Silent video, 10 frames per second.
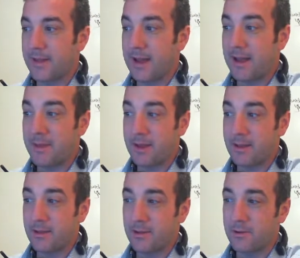I'm not
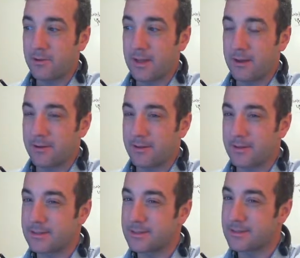going to go down to the
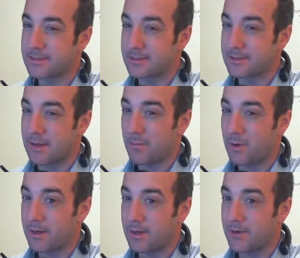
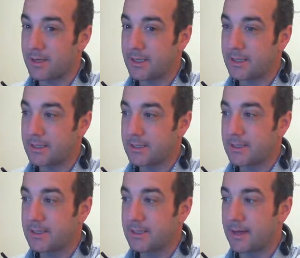somewhat agree.
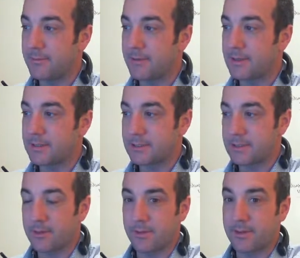I'm going to
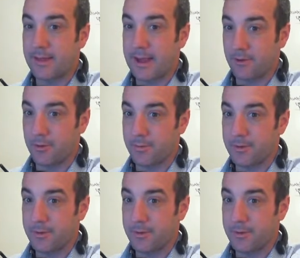stick with that group